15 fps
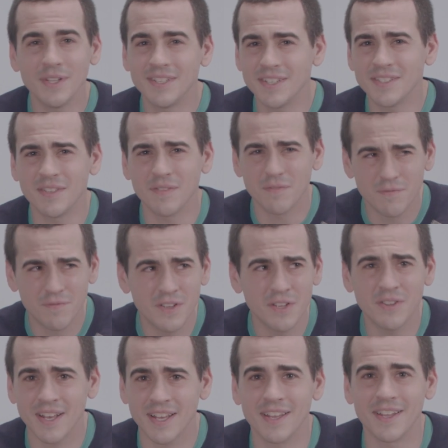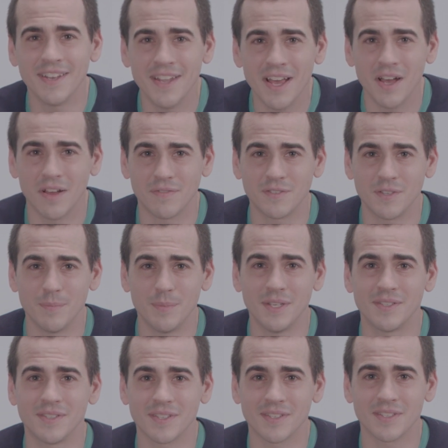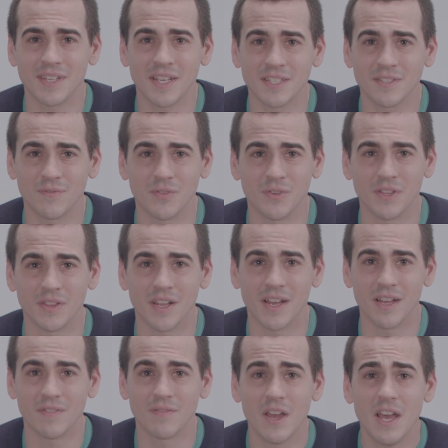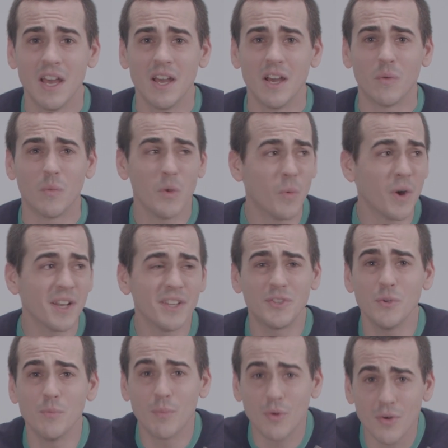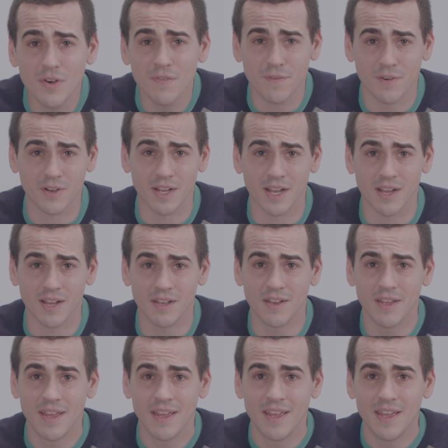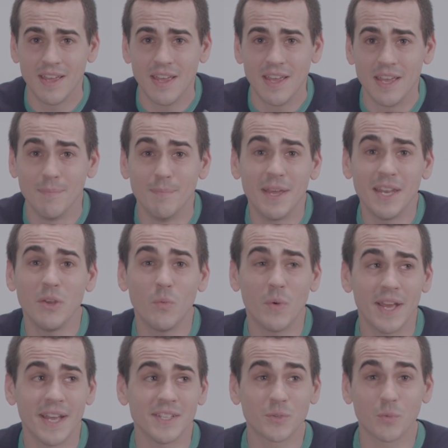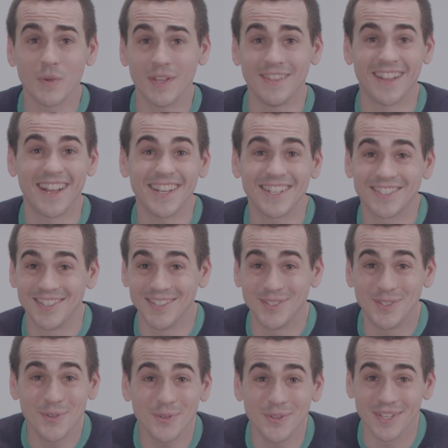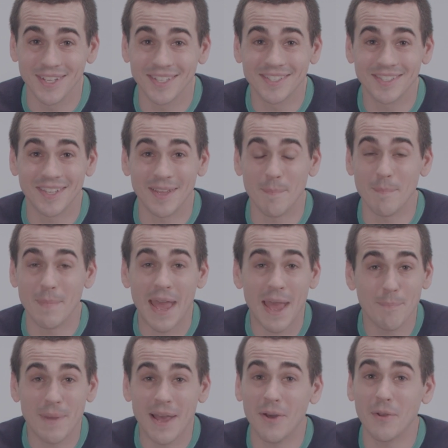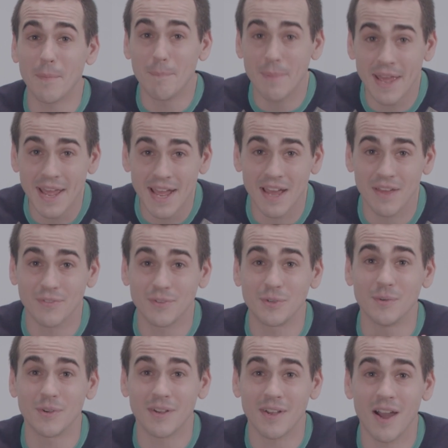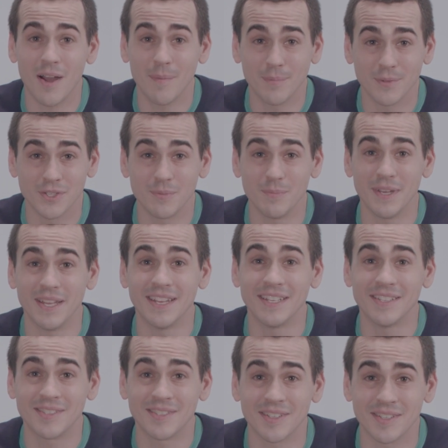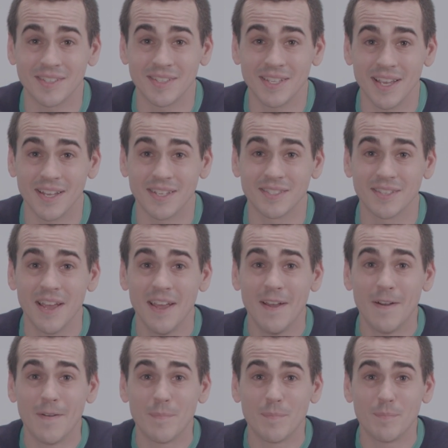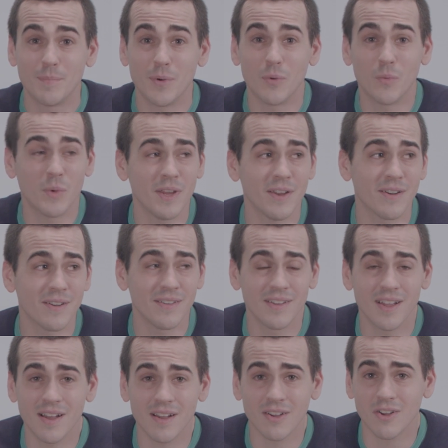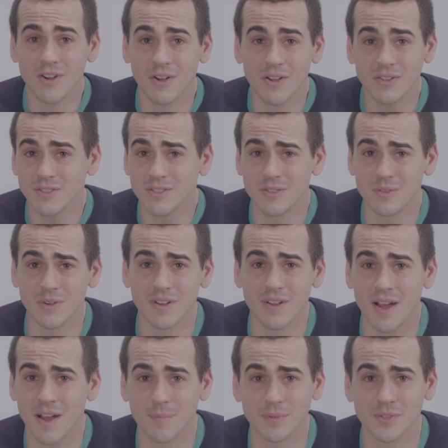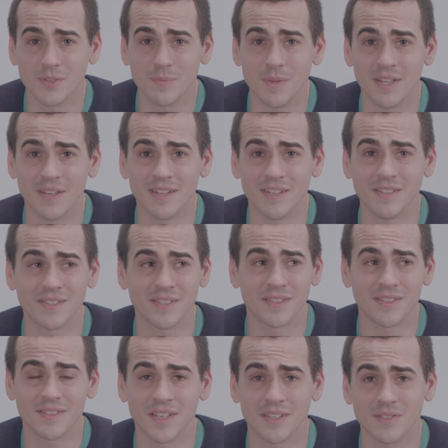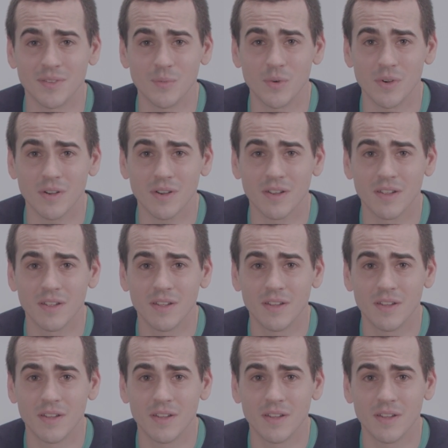it doesn't feel like enough to be successful in life. We want to do more for God. In many ways, we like to-do lists that map out a path to accomplishment and success, but we are not called to accomplishment and success at work.